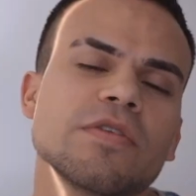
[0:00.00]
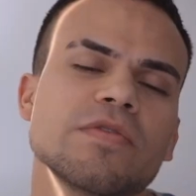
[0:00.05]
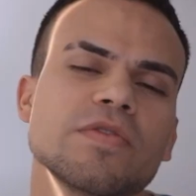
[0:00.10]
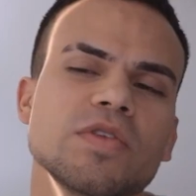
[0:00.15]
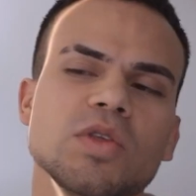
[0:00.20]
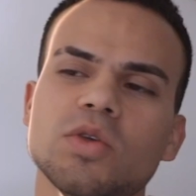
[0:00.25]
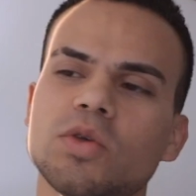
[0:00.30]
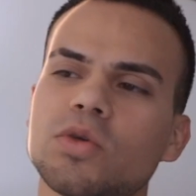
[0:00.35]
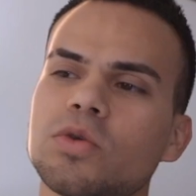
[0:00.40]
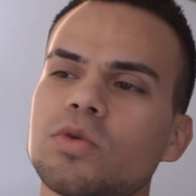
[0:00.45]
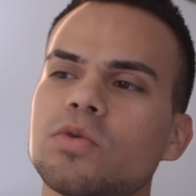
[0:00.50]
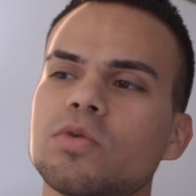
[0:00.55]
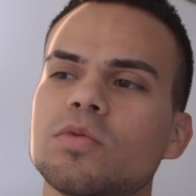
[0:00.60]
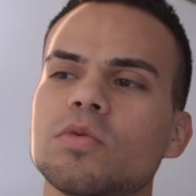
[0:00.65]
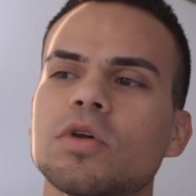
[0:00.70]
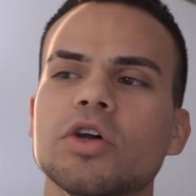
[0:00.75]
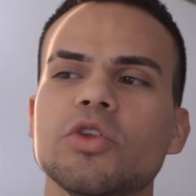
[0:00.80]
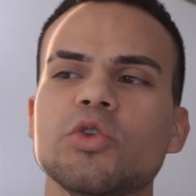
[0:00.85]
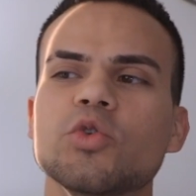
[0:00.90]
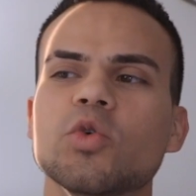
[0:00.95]
If
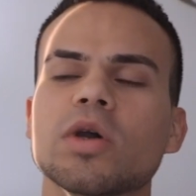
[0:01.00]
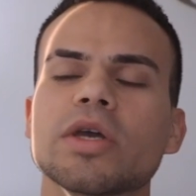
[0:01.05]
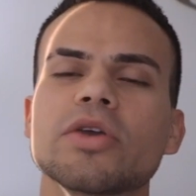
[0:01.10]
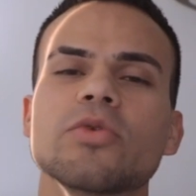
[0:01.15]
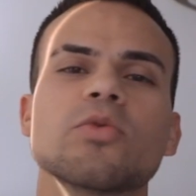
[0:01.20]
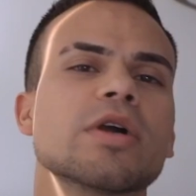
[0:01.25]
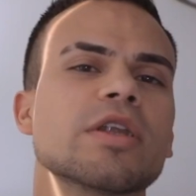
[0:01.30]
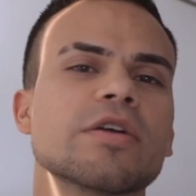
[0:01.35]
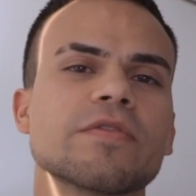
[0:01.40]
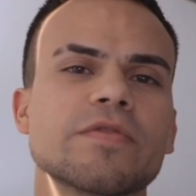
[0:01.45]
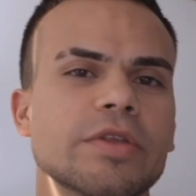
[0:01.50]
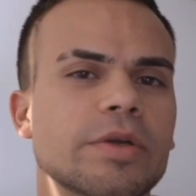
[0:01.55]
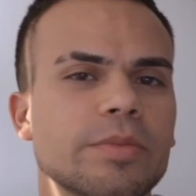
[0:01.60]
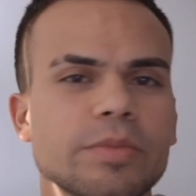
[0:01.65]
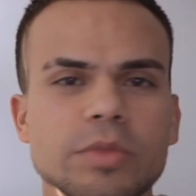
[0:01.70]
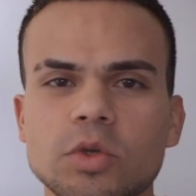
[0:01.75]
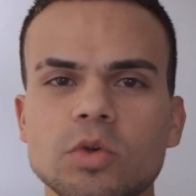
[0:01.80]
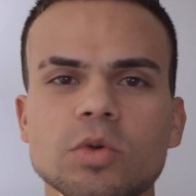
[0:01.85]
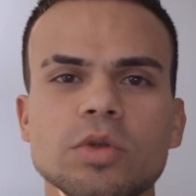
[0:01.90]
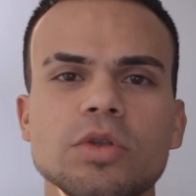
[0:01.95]
you annoy one of
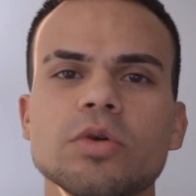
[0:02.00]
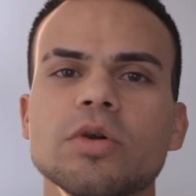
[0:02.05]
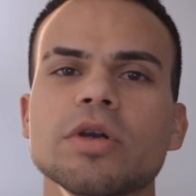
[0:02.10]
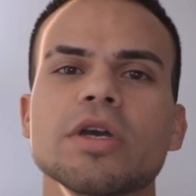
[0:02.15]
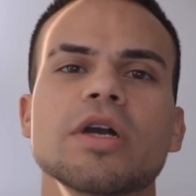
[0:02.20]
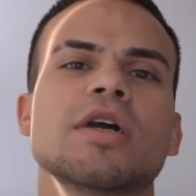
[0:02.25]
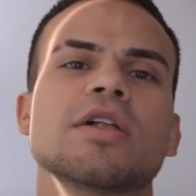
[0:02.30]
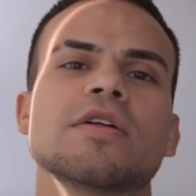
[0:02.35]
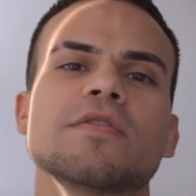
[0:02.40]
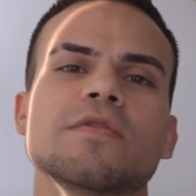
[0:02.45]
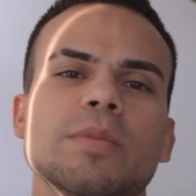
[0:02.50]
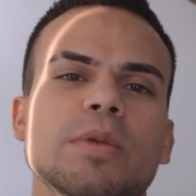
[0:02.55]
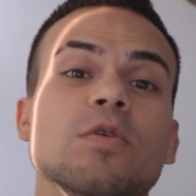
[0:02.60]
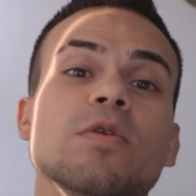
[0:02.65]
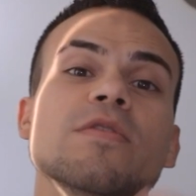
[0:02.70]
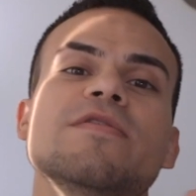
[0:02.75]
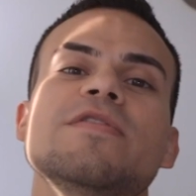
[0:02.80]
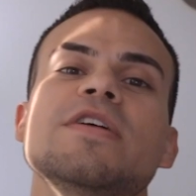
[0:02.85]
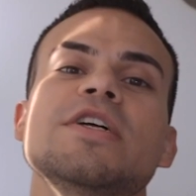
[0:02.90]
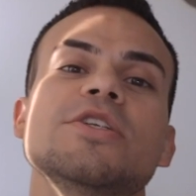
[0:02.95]
them, you annoy all of them.
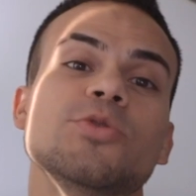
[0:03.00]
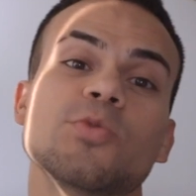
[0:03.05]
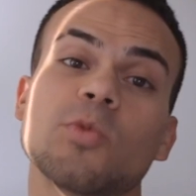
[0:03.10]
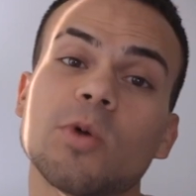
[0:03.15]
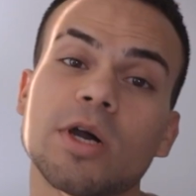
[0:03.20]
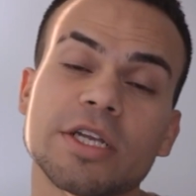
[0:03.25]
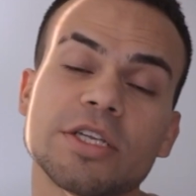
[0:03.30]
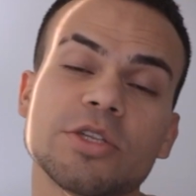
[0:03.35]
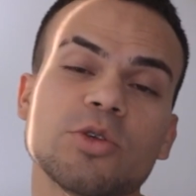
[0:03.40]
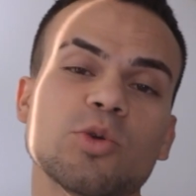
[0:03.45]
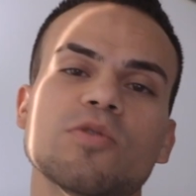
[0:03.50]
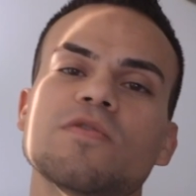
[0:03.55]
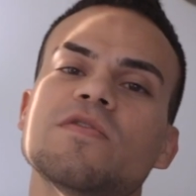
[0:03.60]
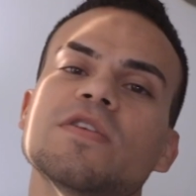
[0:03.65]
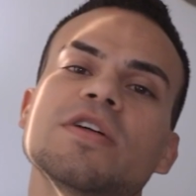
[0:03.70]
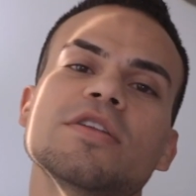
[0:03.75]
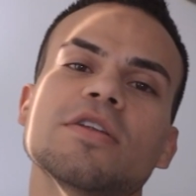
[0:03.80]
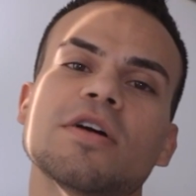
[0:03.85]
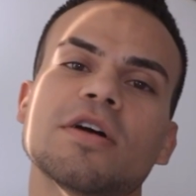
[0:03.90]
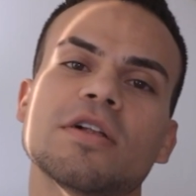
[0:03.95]
You offend one, you
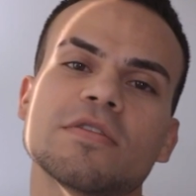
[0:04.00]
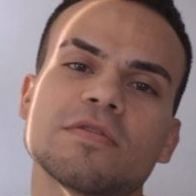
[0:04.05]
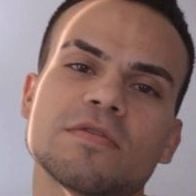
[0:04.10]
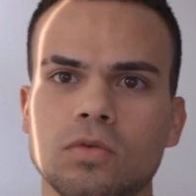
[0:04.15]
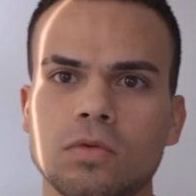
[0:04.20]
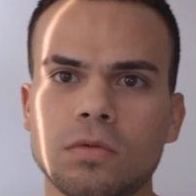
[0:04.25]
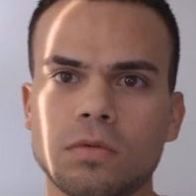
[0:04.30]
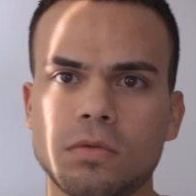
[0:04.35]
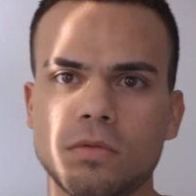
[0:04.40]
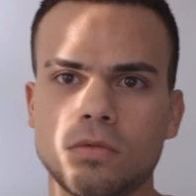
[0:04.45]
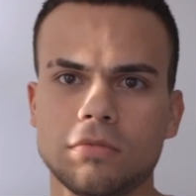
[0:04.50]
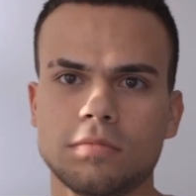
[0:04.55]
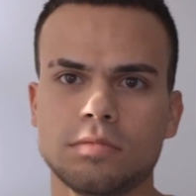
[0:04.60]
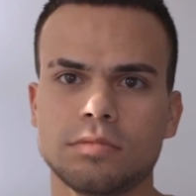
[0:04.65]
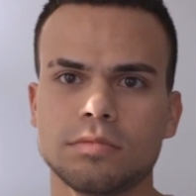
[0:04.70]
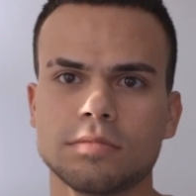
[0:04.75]
offend all of them. Ooh.